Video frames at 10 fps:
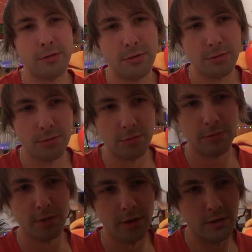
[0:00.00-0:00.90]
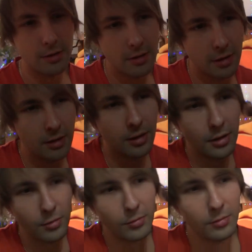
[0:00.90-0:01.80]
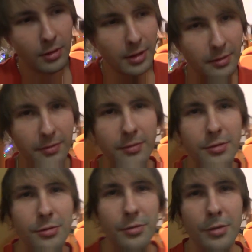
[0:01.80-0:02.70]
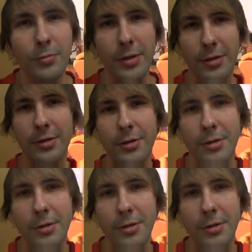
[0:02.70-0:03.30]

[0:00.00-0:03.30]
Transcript: to find a yellow leaf during the winter.